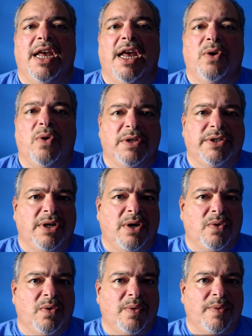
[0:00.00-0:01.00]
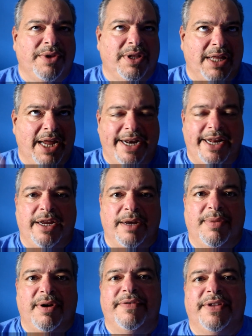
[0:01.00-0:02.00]
and also the lighting
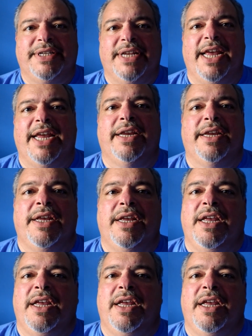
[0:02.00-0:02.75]
above the tank,